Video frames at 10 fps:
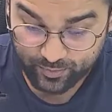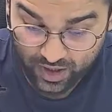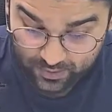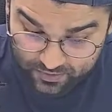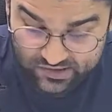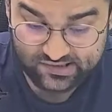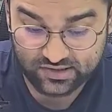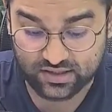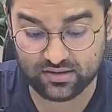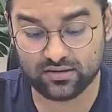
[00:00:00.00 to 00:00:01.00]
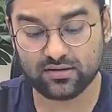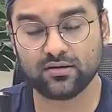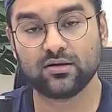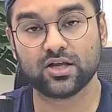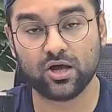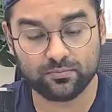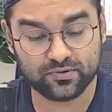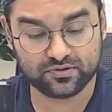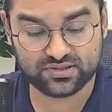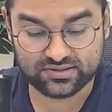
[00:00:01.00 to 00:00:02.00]
uh, personal
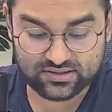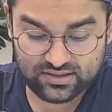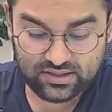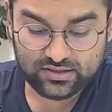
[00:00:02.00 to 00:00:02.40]
computer